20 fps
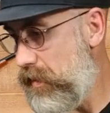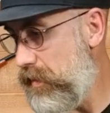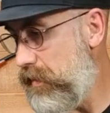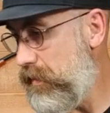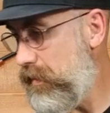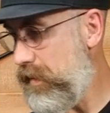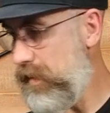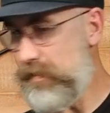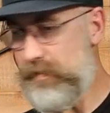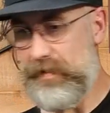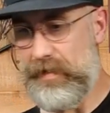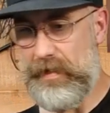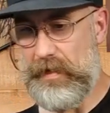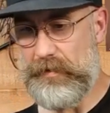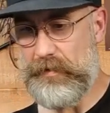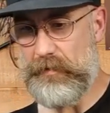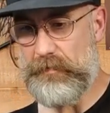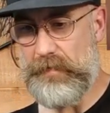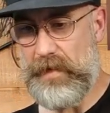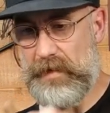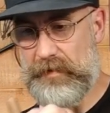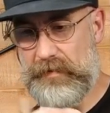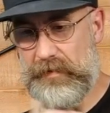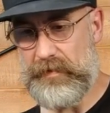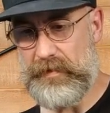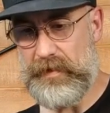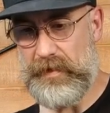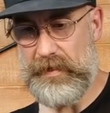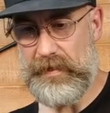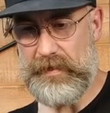And the other
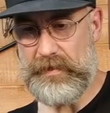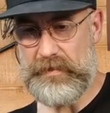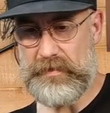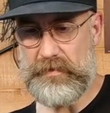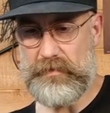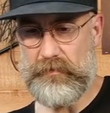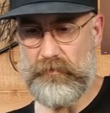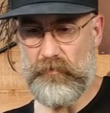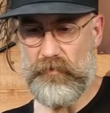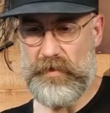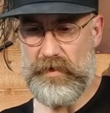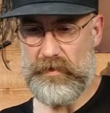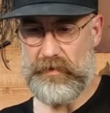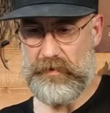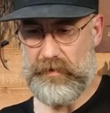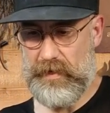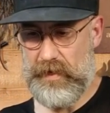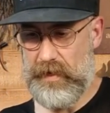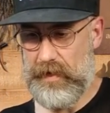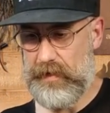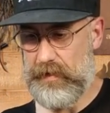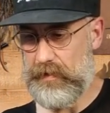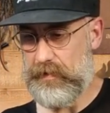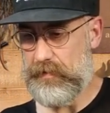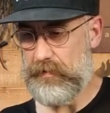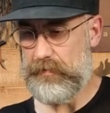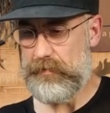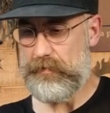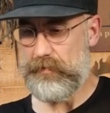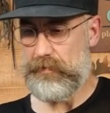method is with
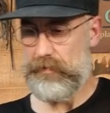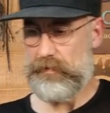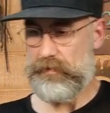a